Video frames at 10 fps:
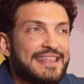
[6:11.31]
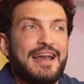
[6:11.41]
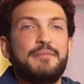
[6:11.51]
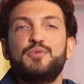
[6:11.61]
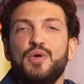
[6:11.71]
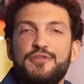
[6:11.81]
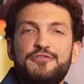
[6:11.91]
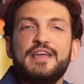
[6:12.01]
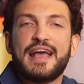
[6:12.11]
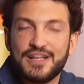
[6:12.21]

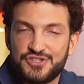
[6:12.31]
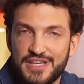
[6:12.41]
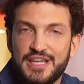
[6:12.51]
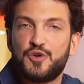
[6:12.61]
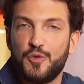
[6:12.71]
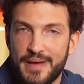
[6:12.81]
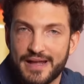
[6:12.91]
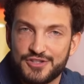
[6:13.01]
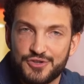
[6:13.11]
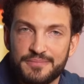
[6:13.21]
Yes, it's widely
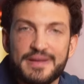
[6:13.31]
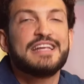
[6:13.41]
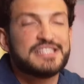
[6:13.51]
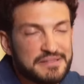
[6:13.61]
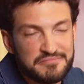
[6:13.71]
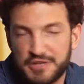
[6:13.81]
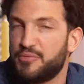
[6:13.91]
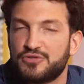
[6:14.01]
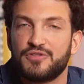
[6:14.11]
available on the market,